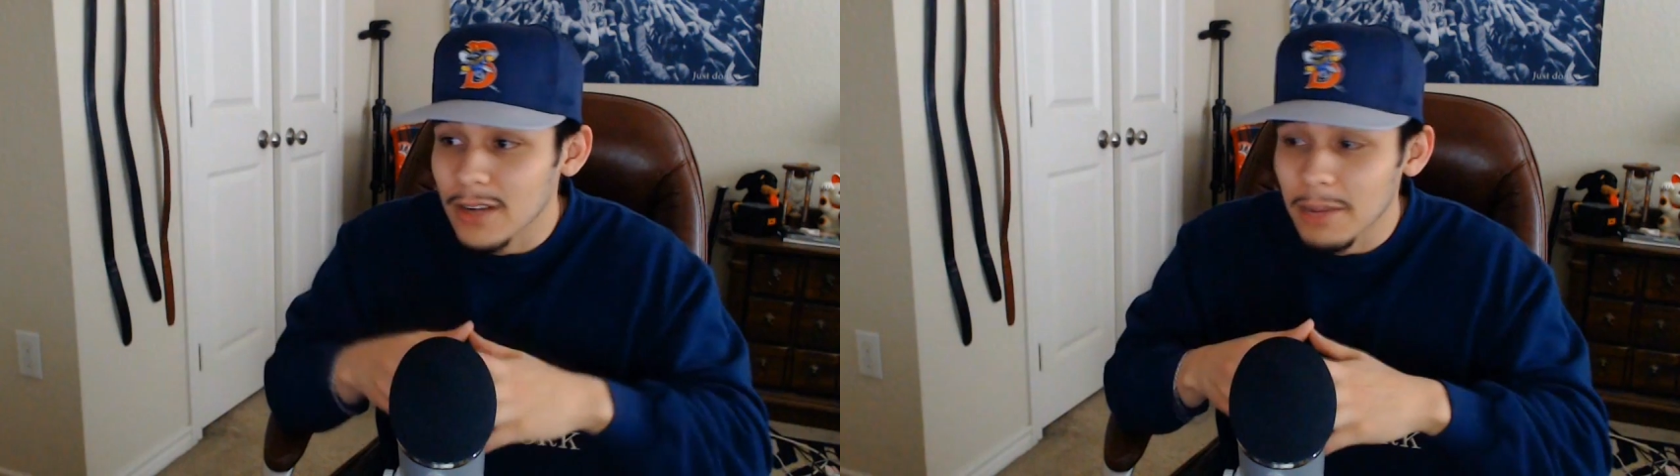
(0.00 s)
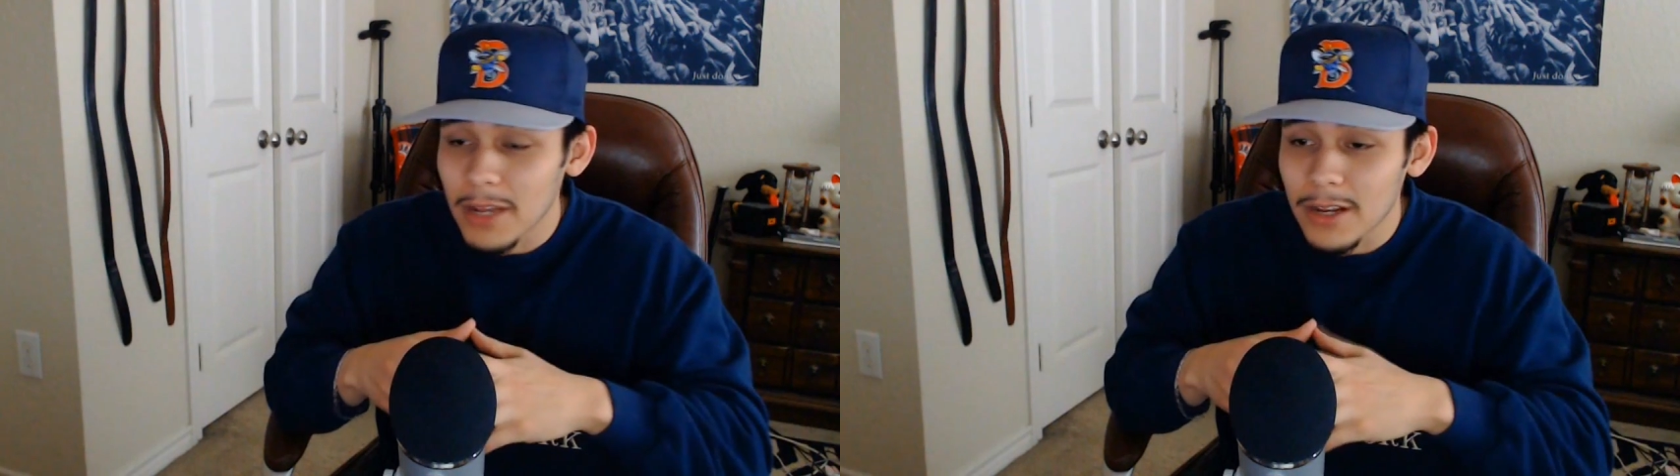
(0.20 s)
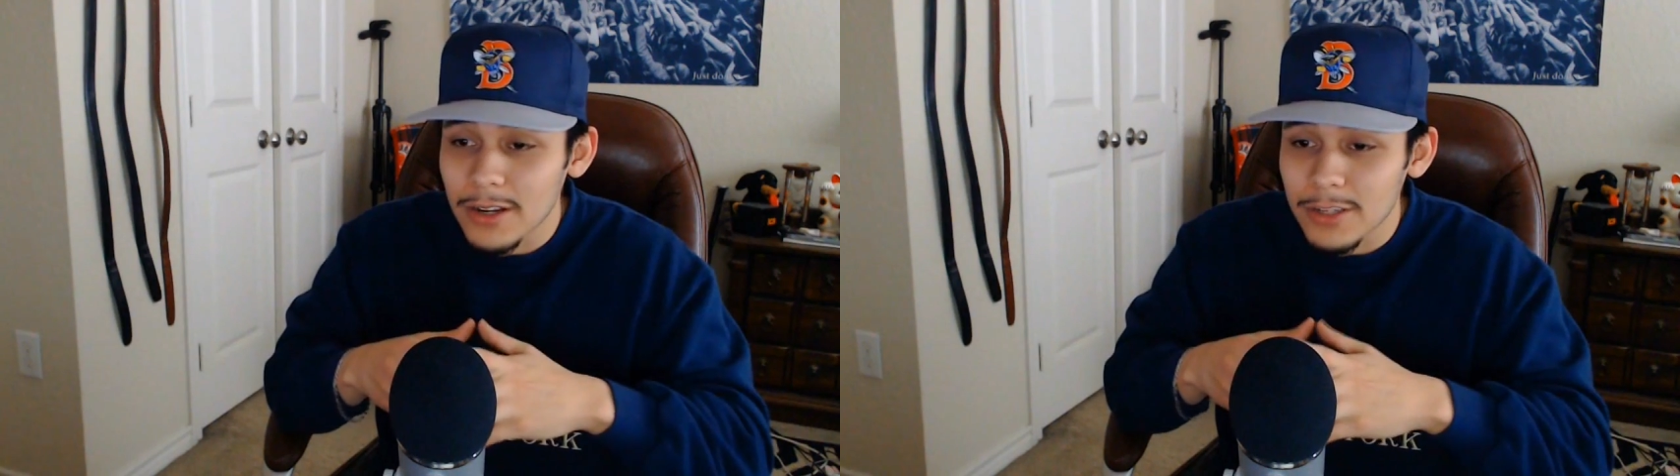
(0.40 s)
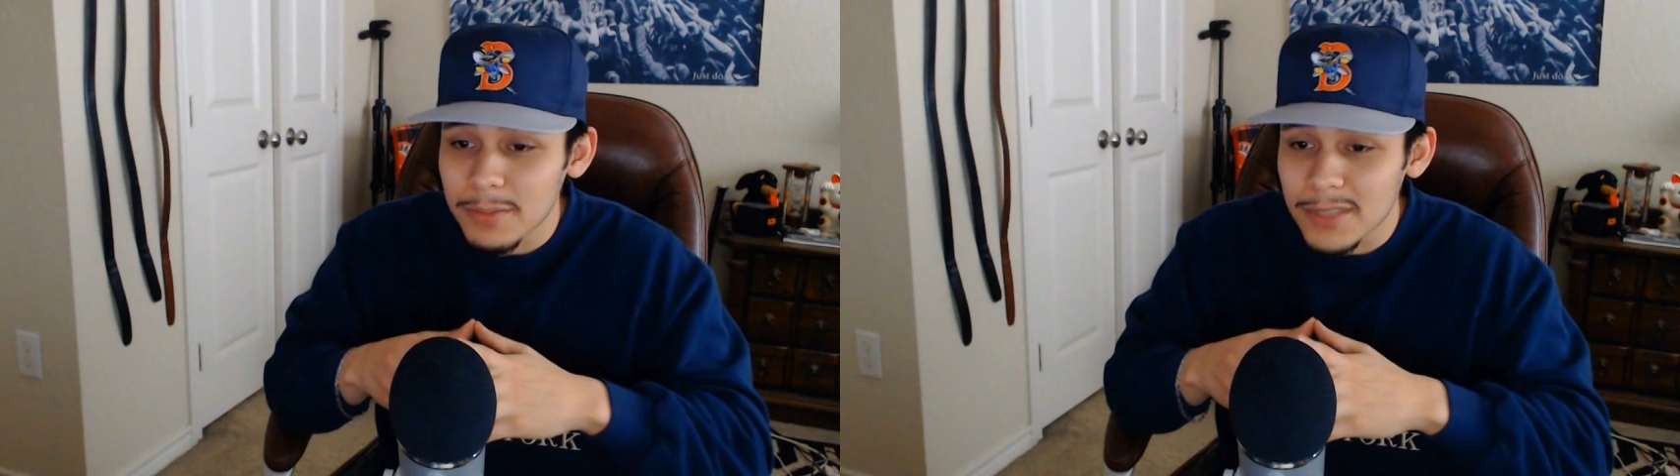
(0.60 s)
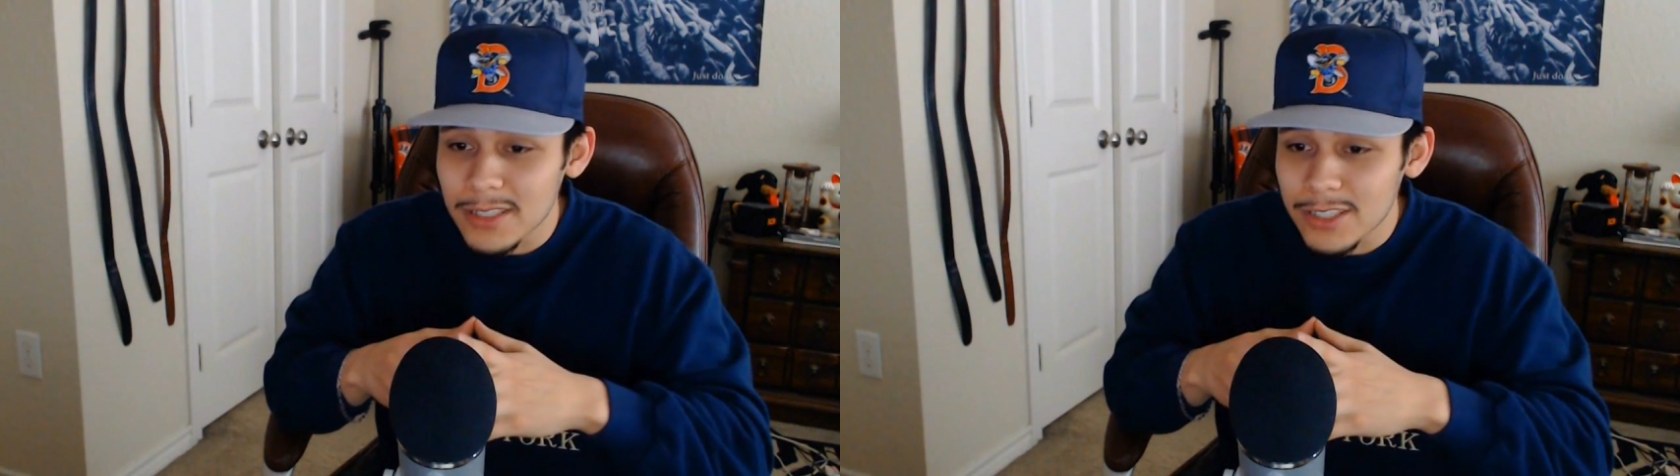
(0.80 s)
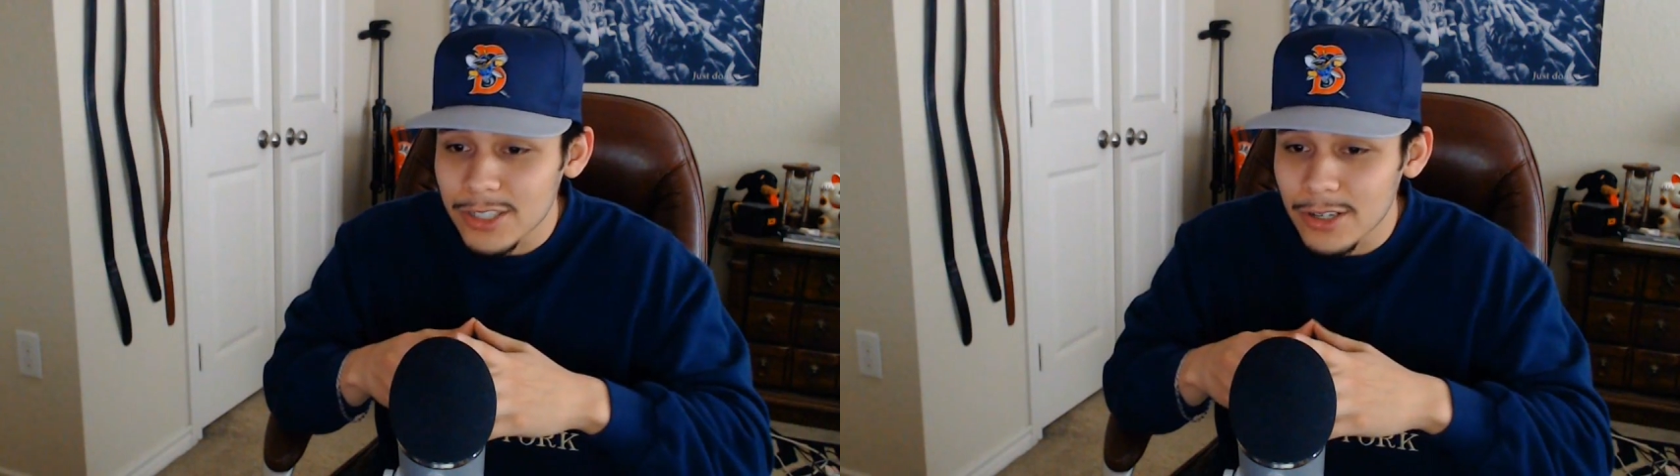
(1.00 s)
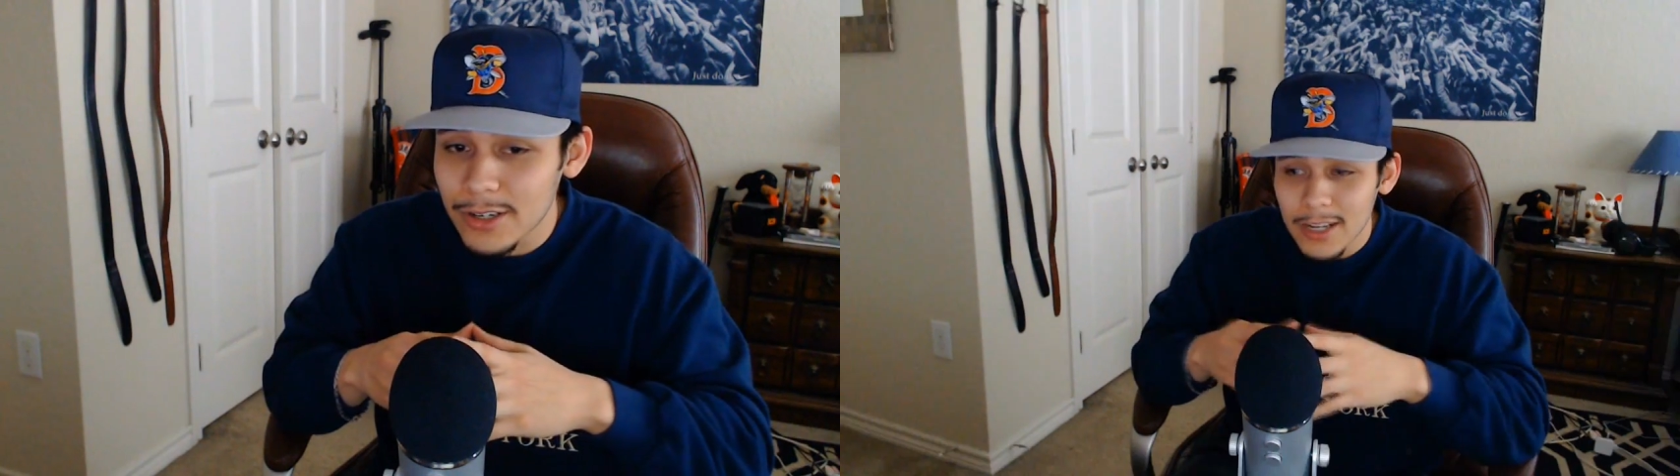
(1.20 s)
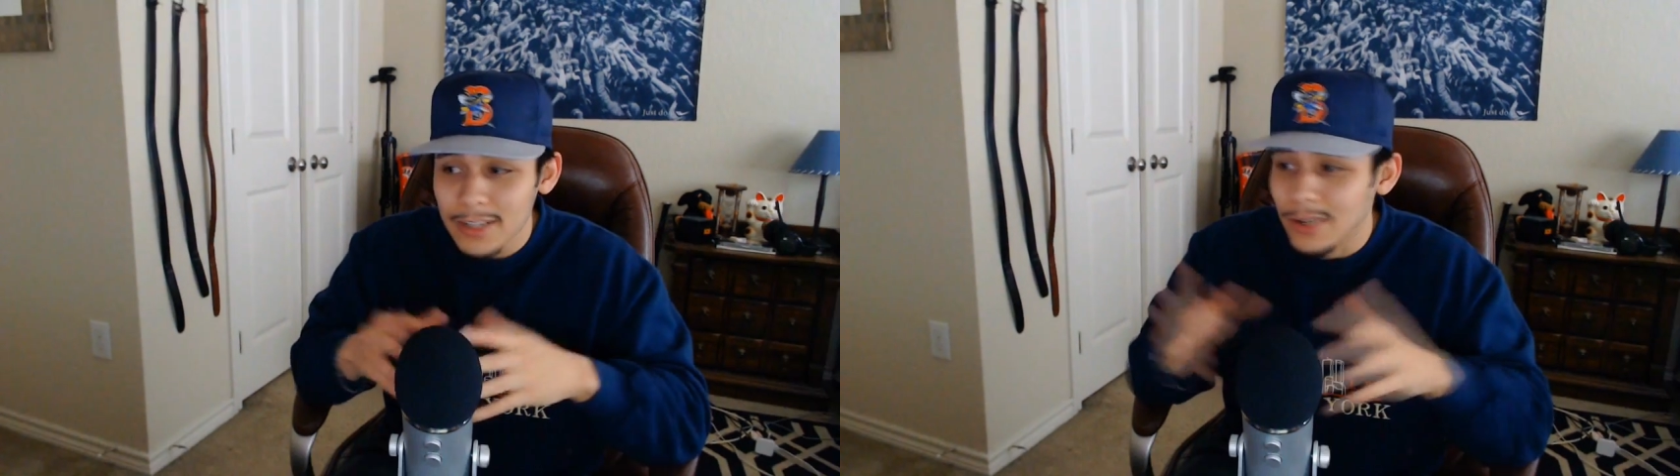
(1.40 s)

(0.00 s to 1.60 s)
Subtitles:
I'm not 100% sure.